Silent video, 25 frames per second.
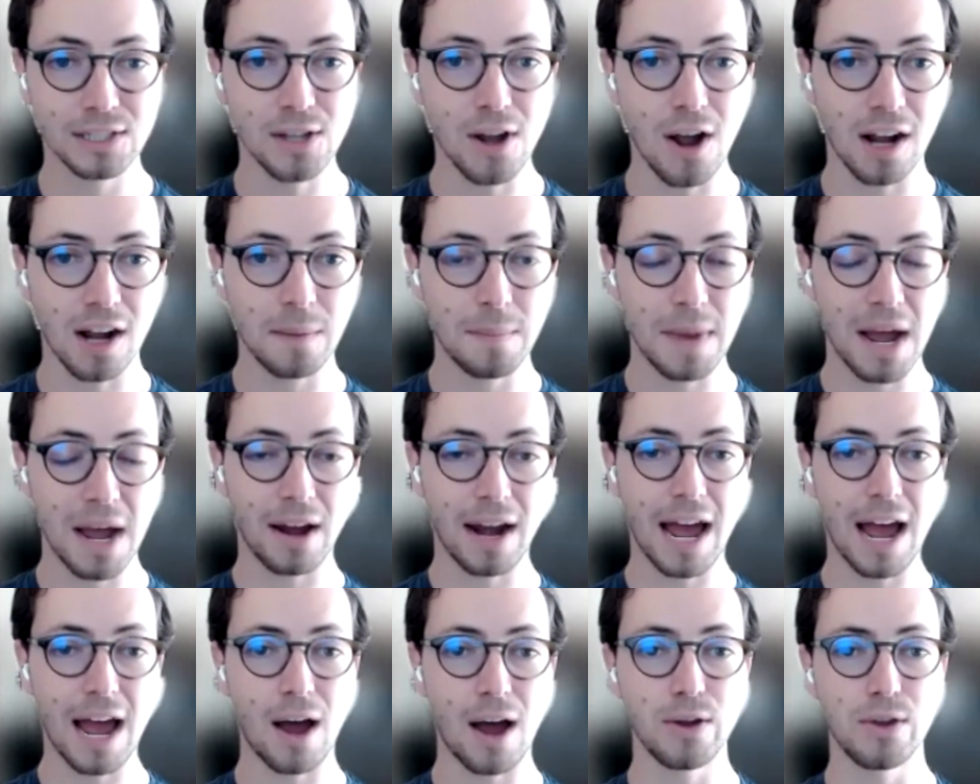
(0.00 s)
talk about
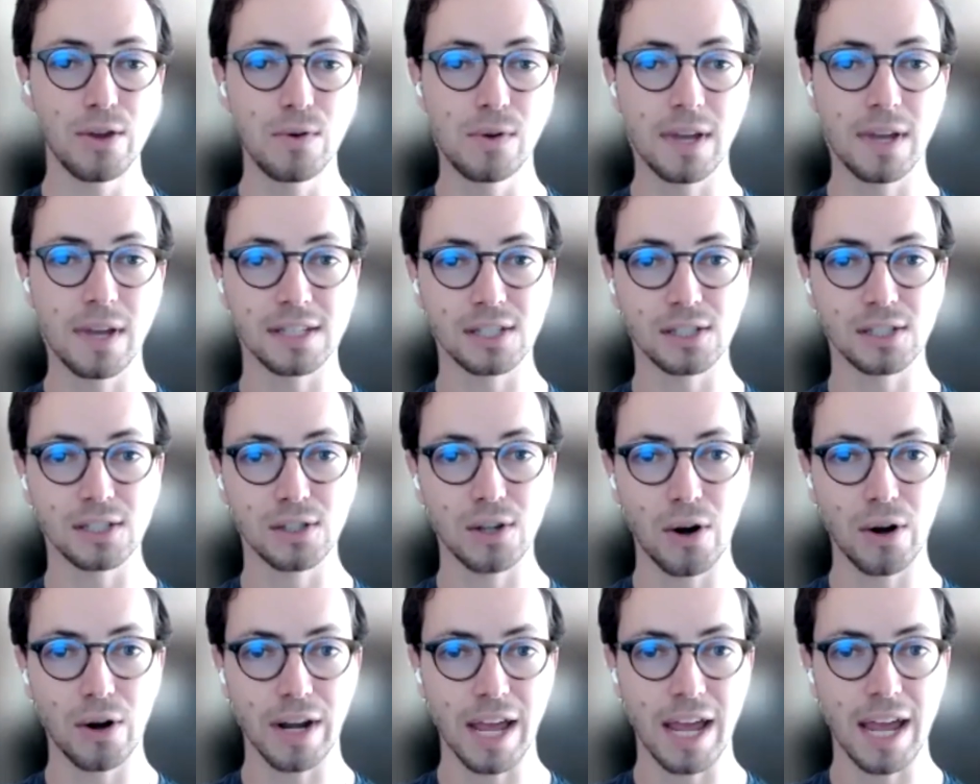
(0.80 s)
how you can
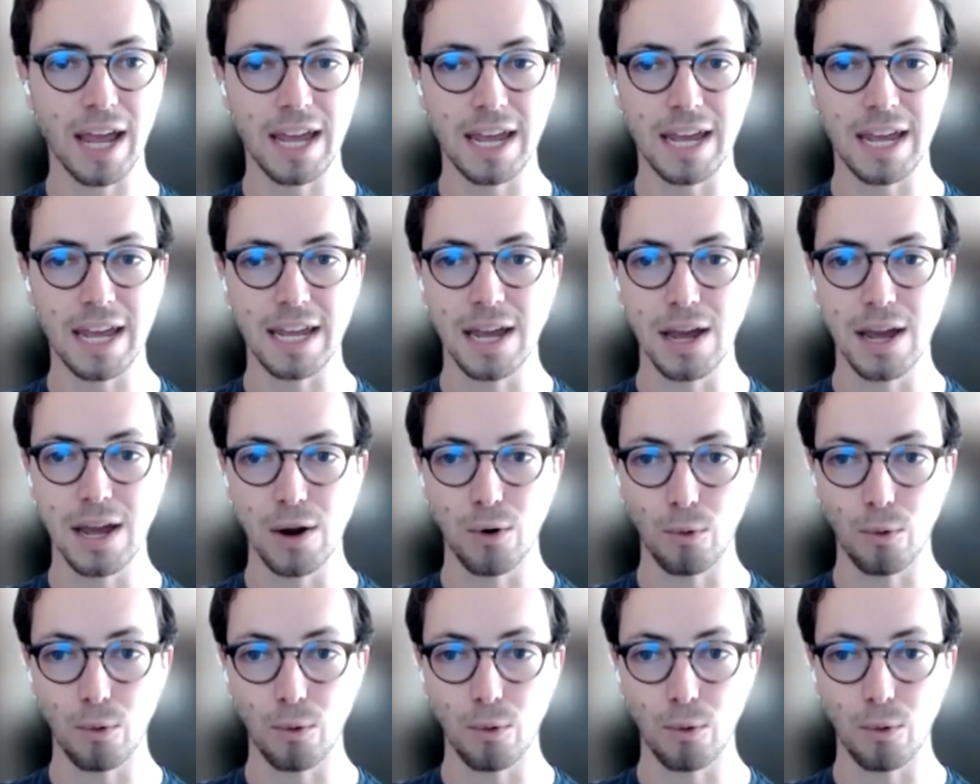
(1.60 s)
start a